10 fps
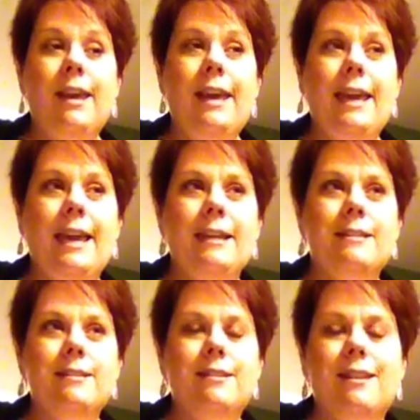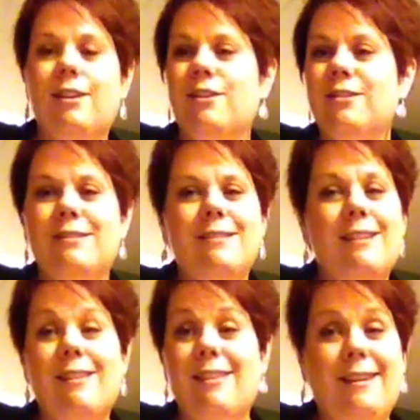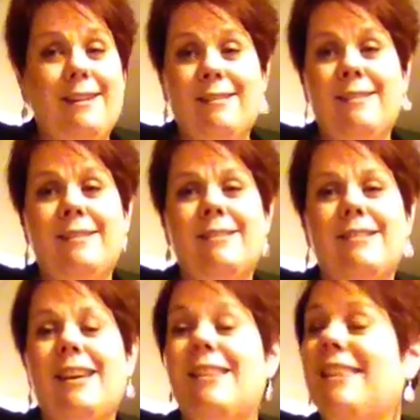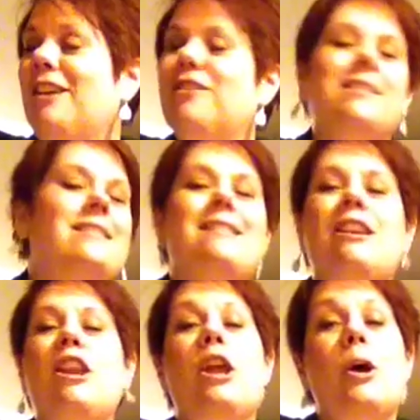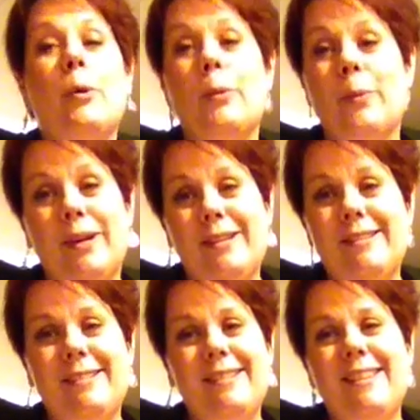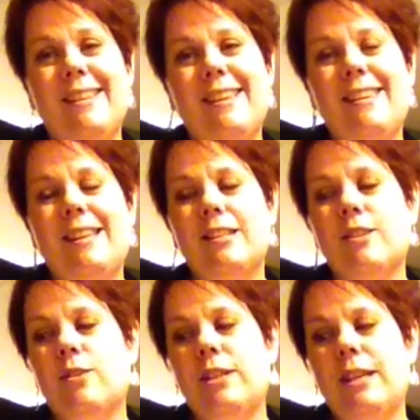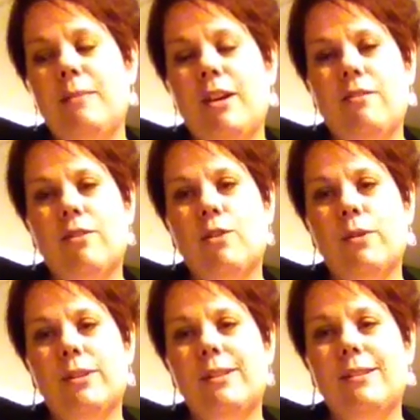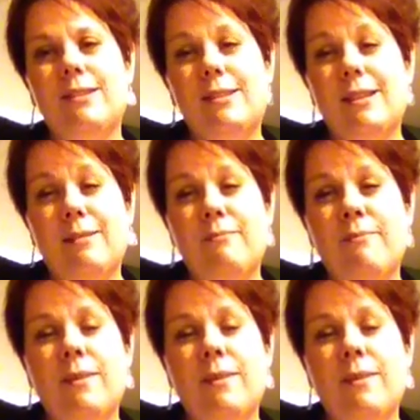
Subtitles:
and there is nothing and there is no one that is going to get me off a course at this time.